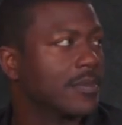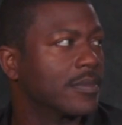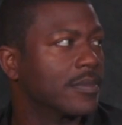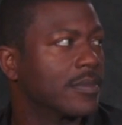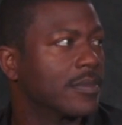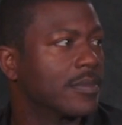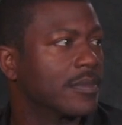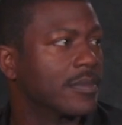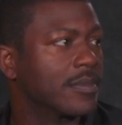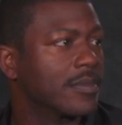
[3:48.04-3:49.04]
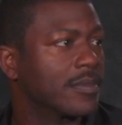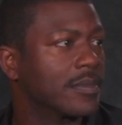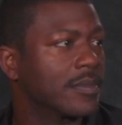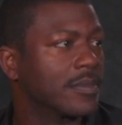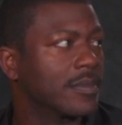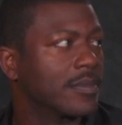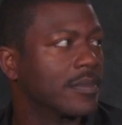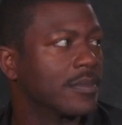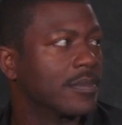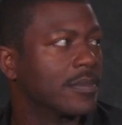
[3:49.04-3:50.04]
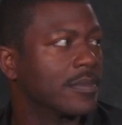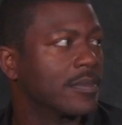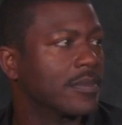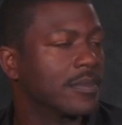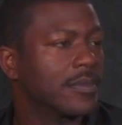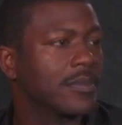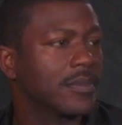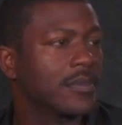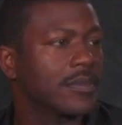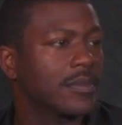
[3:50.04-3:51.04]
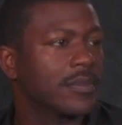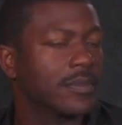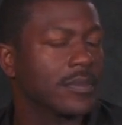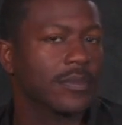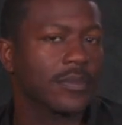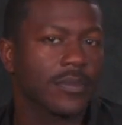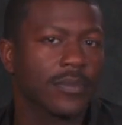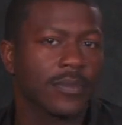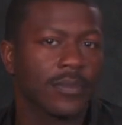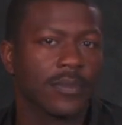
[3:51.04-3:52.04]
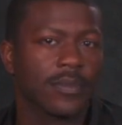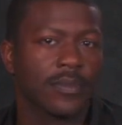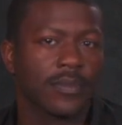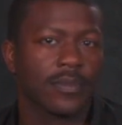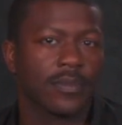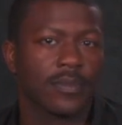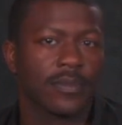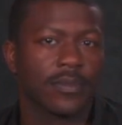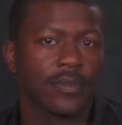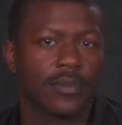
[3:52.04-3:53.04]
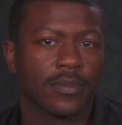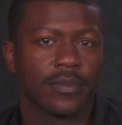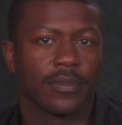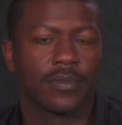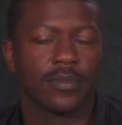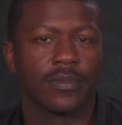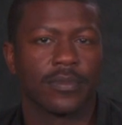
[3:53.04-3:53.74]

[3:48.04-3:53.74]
No words are spoken by the person on screen.